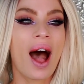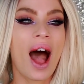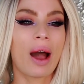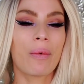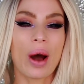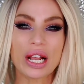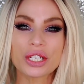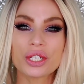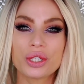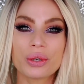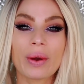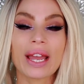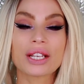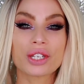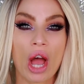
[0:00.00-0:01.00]
I wanted to
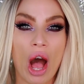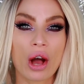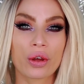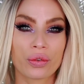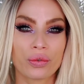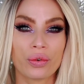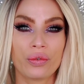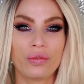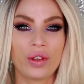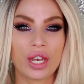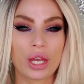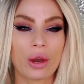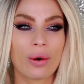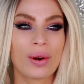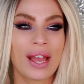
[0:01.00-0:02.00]
do a talk through
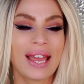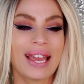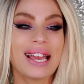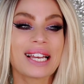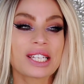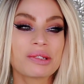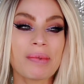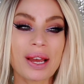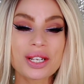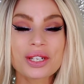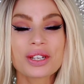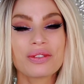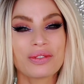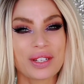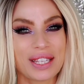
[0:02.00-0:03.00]
video,
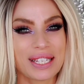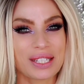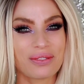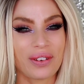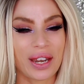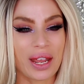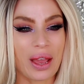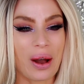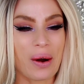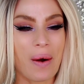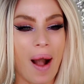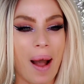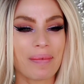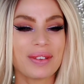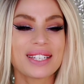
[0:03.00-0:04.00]
especially for this video.
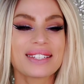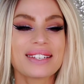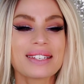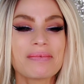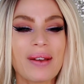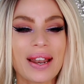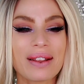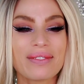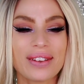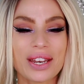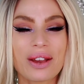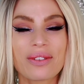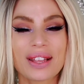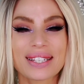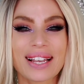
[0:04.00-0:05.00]
This has been a
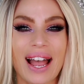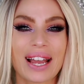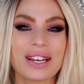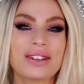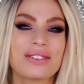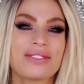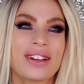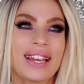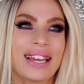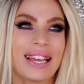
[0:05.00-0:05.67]
video that's kind of